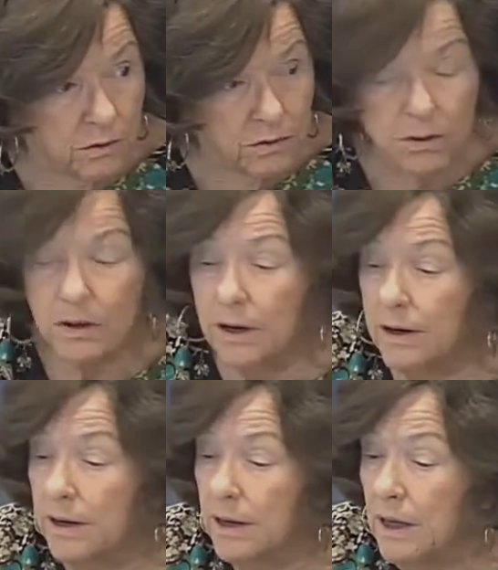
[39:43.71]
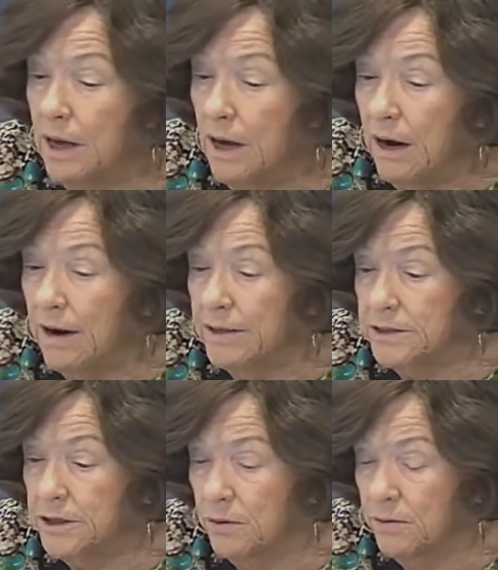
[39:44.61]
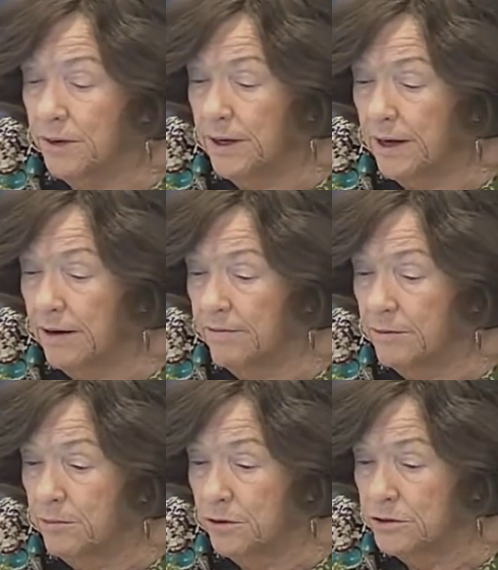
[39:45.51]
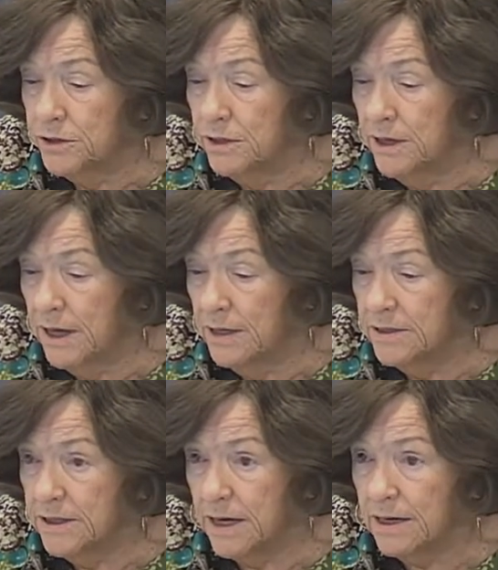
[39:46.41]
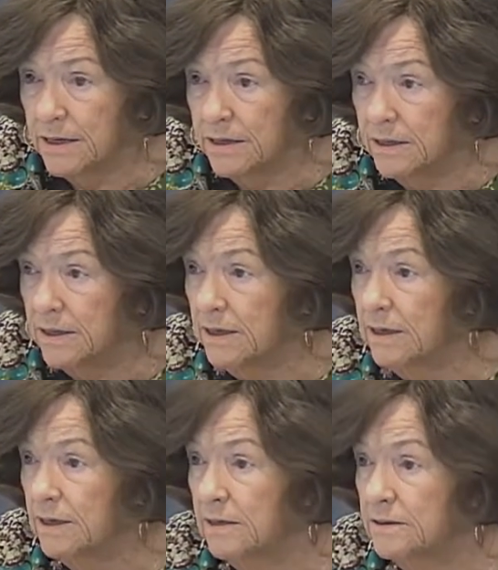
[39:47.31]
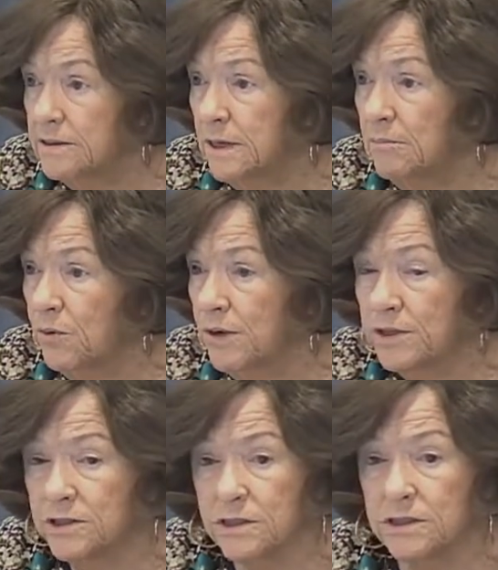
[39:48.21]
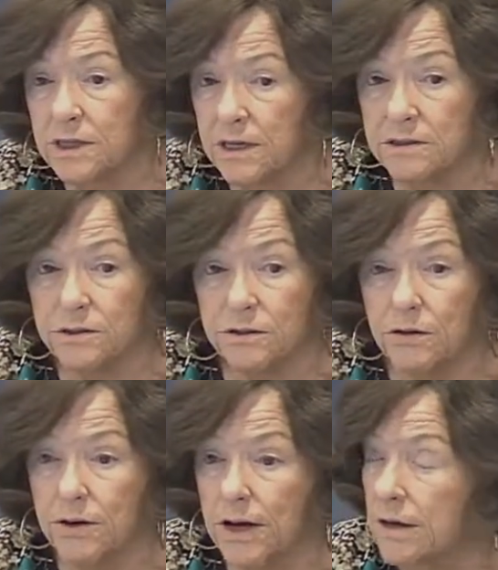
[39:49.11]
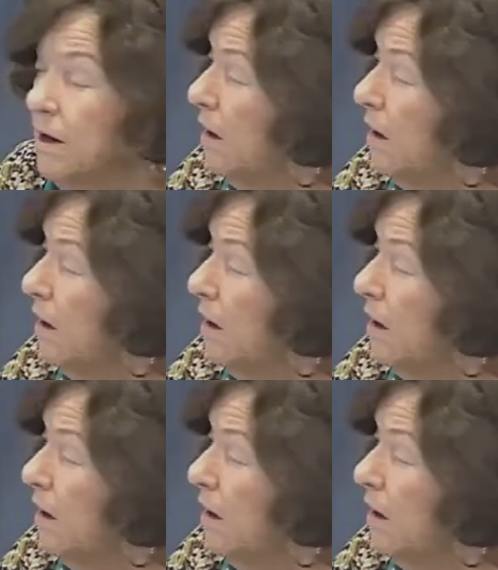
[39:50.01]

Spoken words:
All right, so we have a motion and a second and some questions answered. Okay.